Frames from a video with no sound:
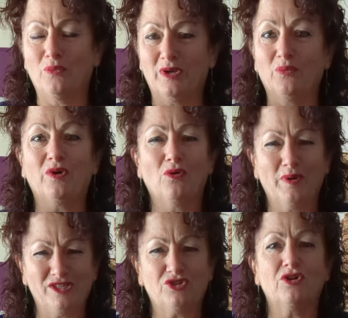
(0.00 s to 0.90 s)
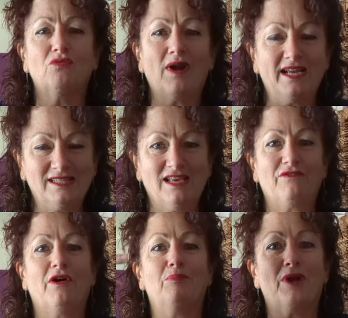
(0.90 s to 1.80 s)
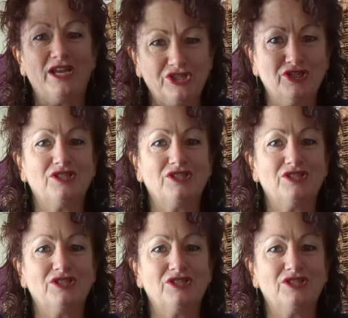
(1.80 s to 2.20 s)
we're always trying to raise that vibration